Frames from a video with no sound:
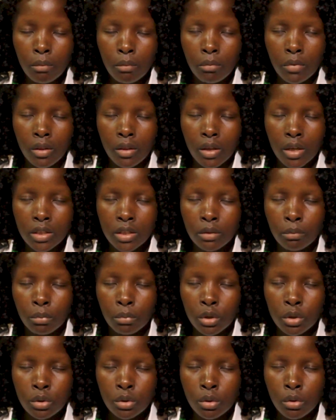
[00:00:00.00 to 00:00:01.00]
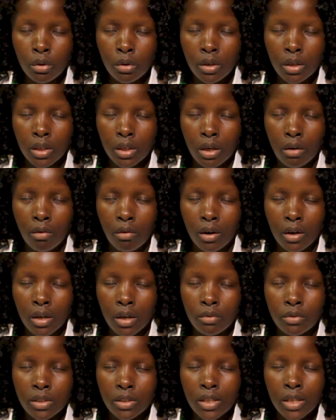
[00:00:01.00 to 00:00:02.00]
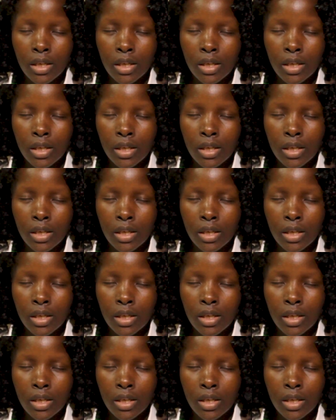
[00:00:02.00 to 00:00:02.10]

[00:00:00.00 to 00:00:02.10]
May that be so in our lives.